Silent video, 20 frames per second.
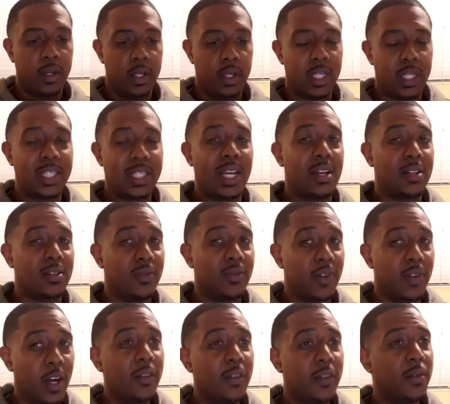This sounds
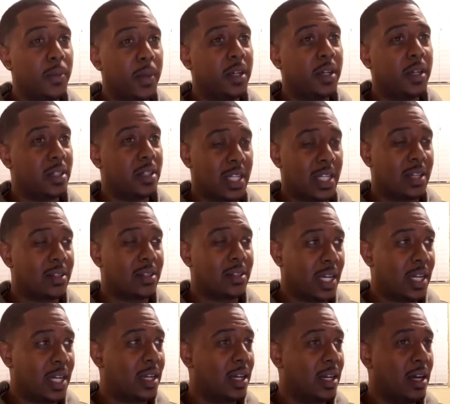very familiar. It sounds
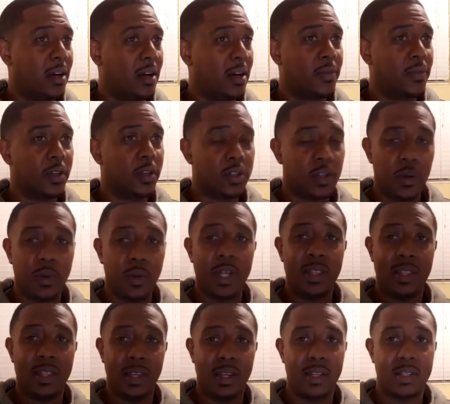like uh, First
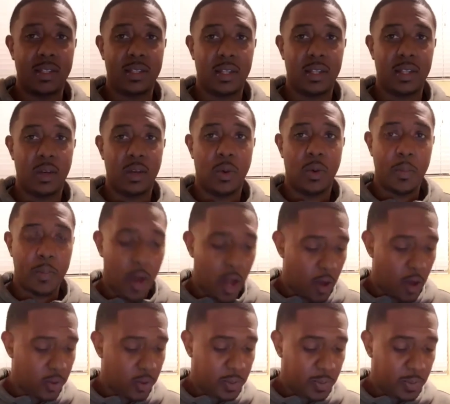Corinthians when
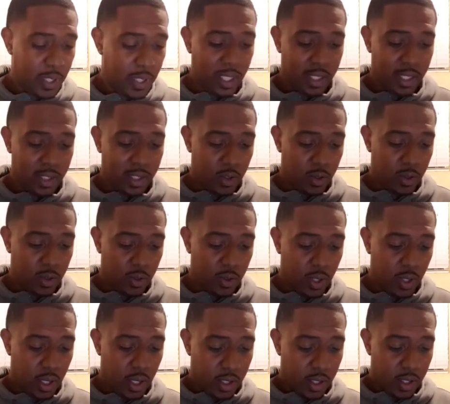Paul was speaking into
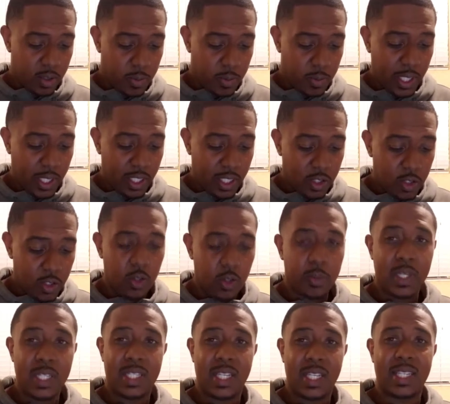speaking to them,
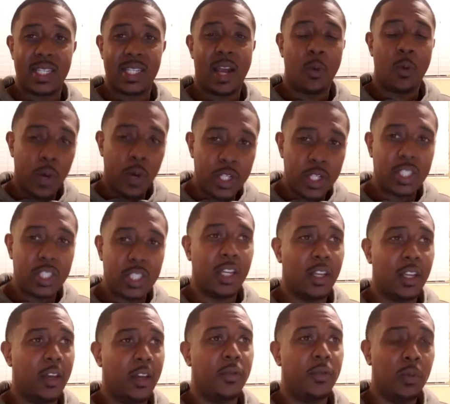he says, I wish to
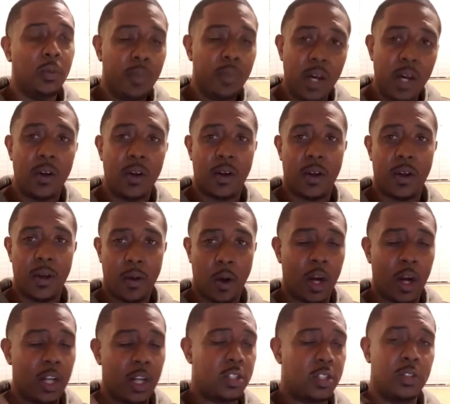give you milk,
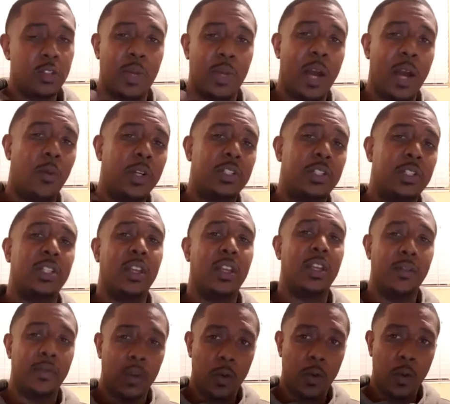or excuse me, I wish to
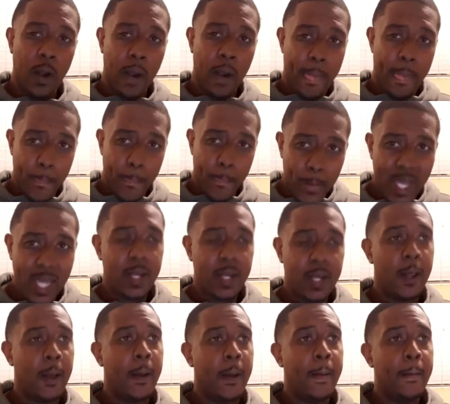give you meat.
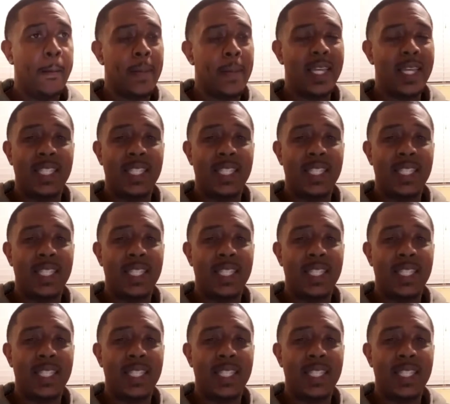He